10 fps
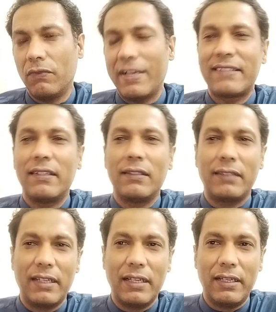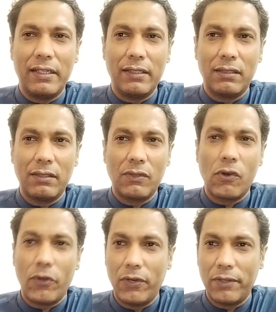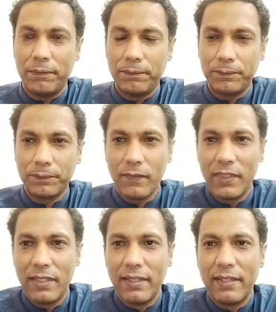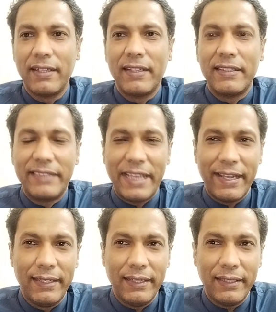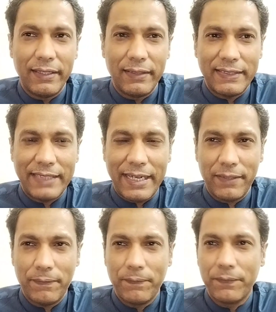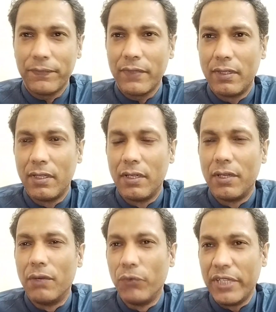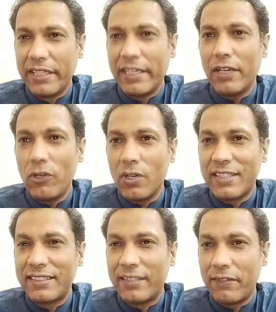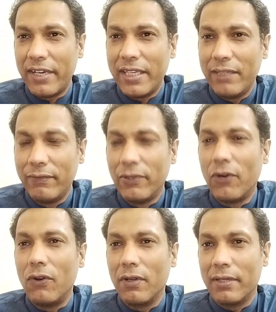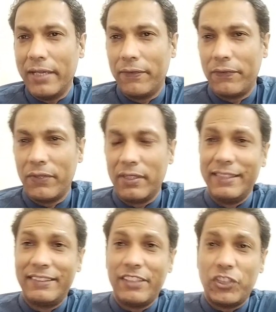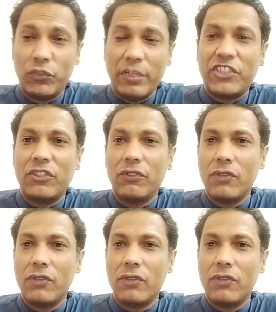Western Tigray corridor. Secondly, they said, we cannot survive long if this situation